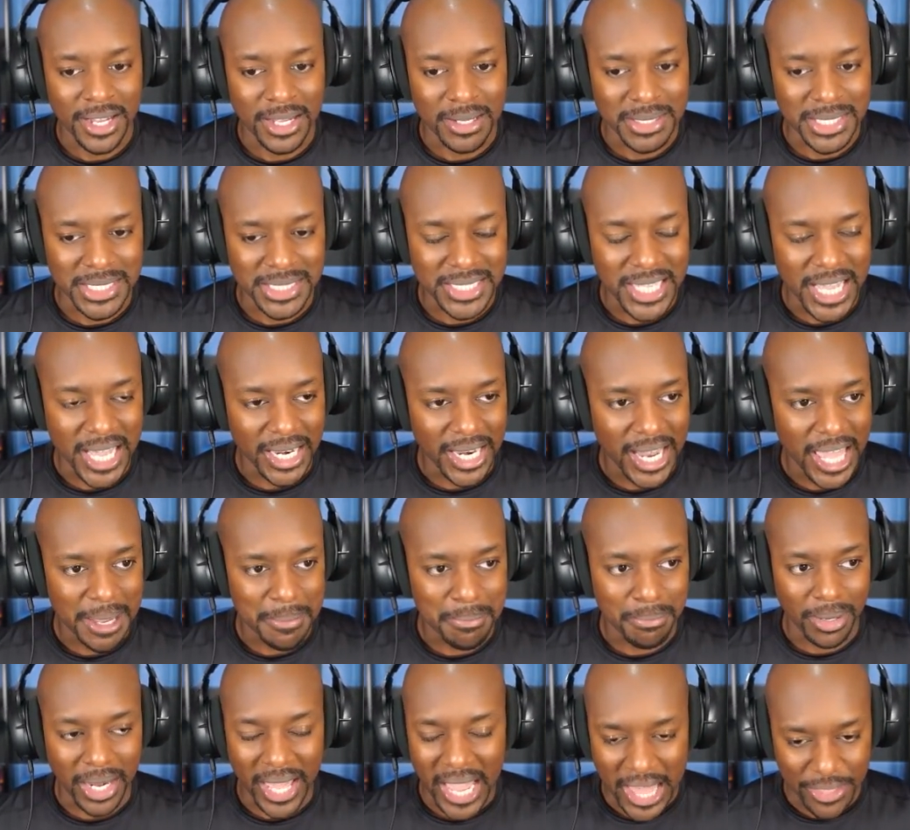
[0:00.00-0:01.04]
he's not
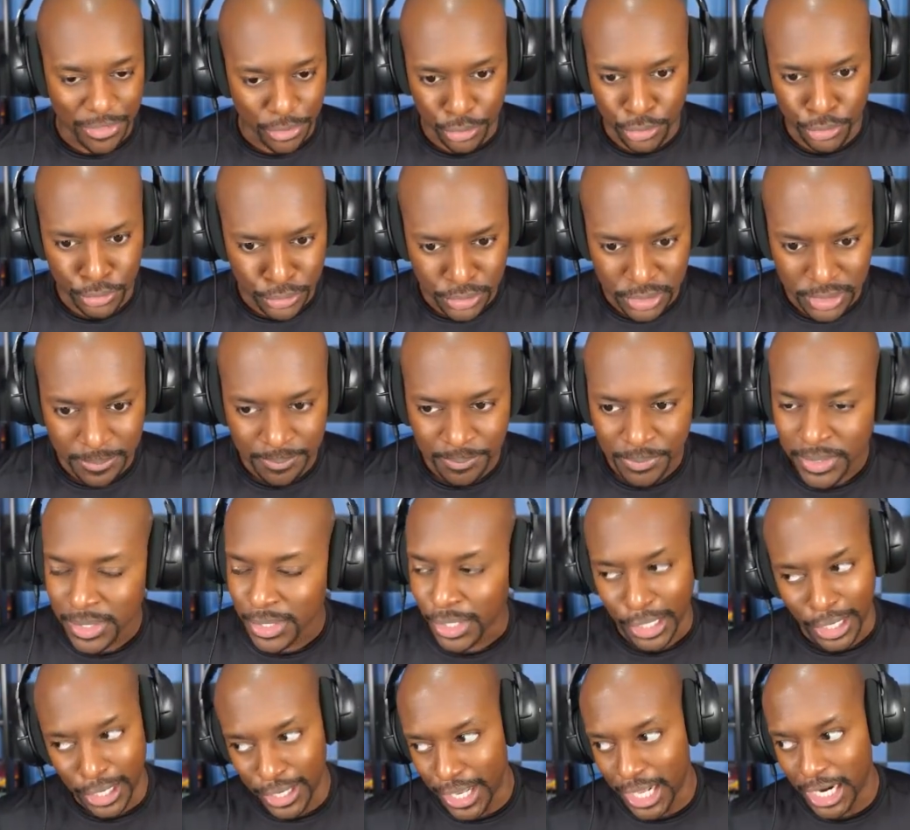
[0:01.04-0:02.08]
like Blathers
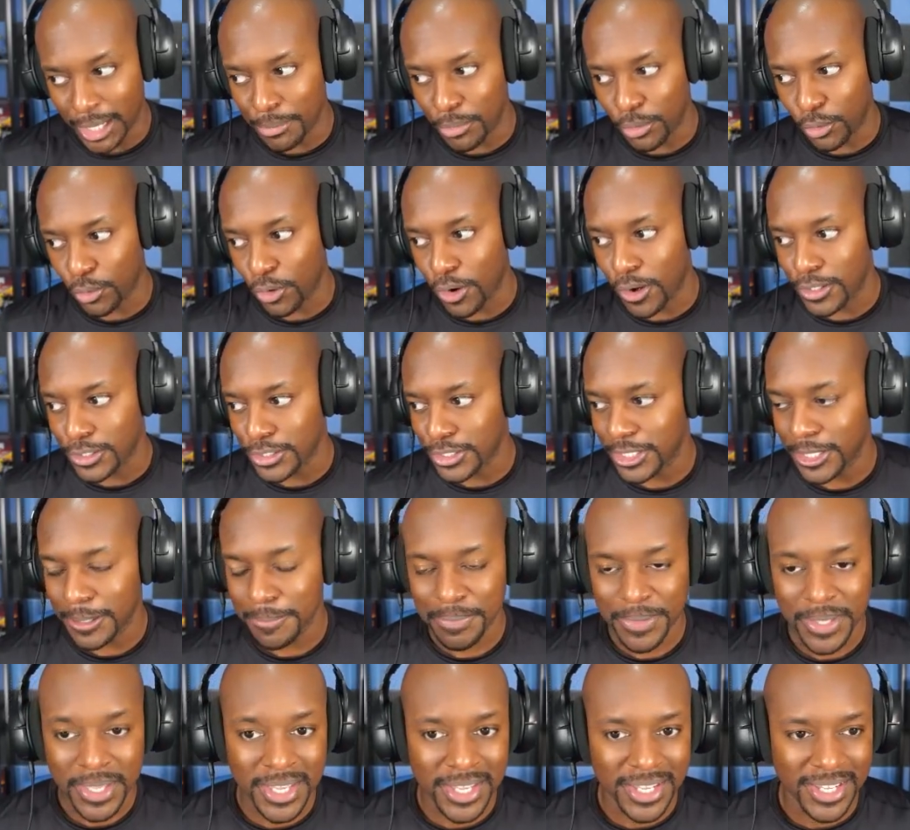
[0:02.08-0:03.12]
in Animal
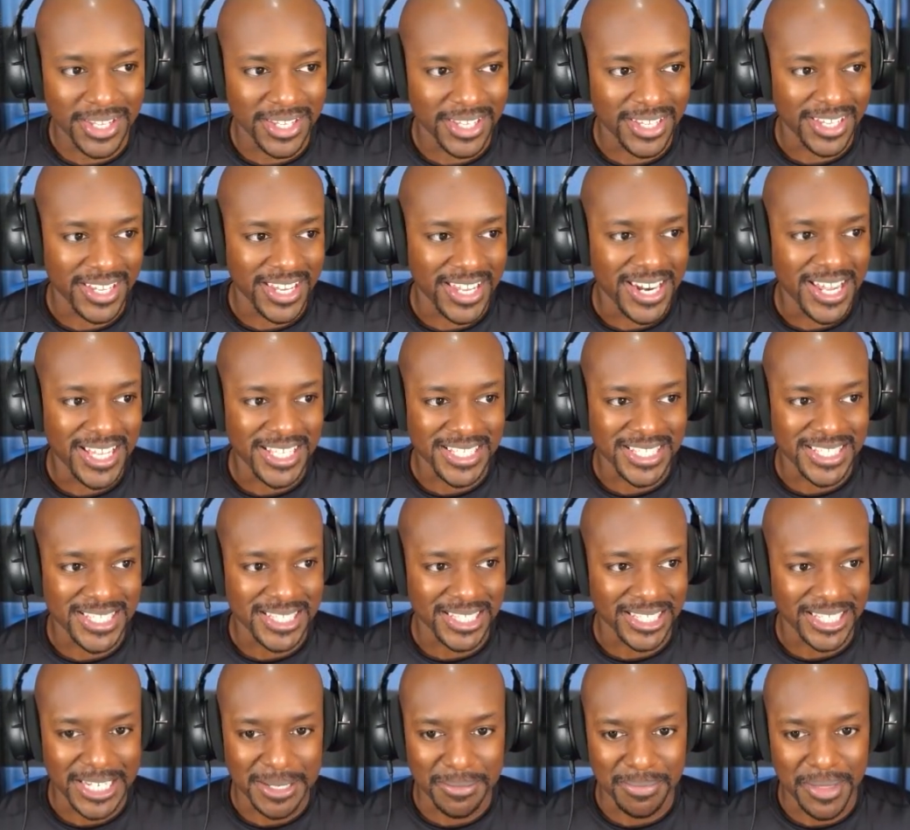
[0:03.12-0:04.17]
Crossing. He doesn't
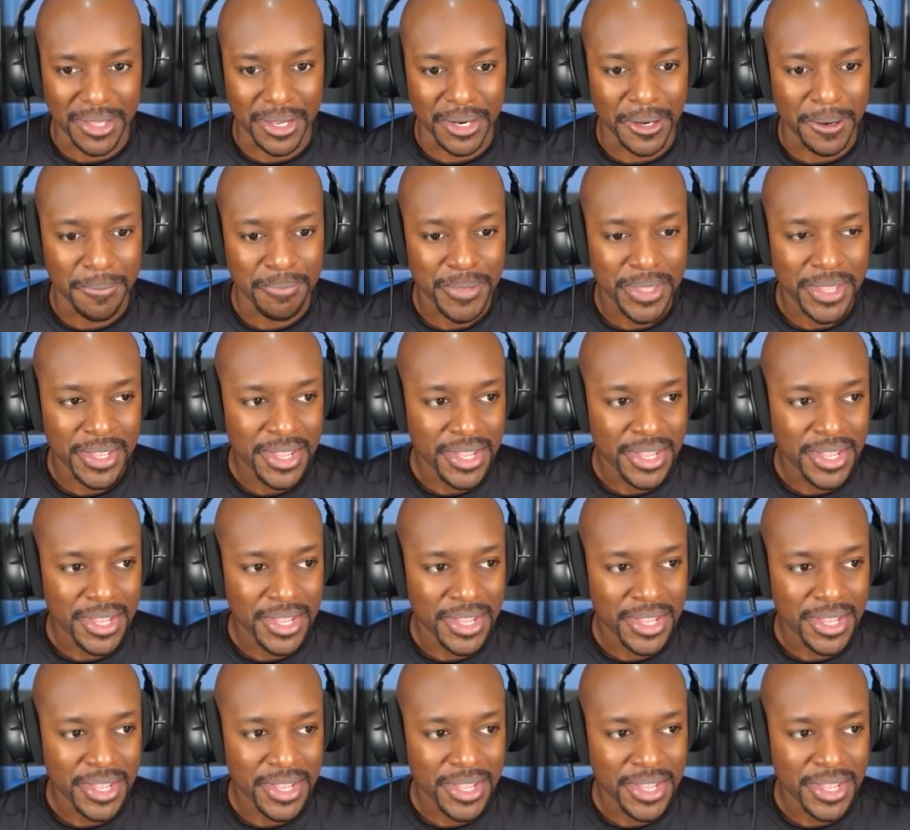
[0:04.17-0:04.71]
sleep there.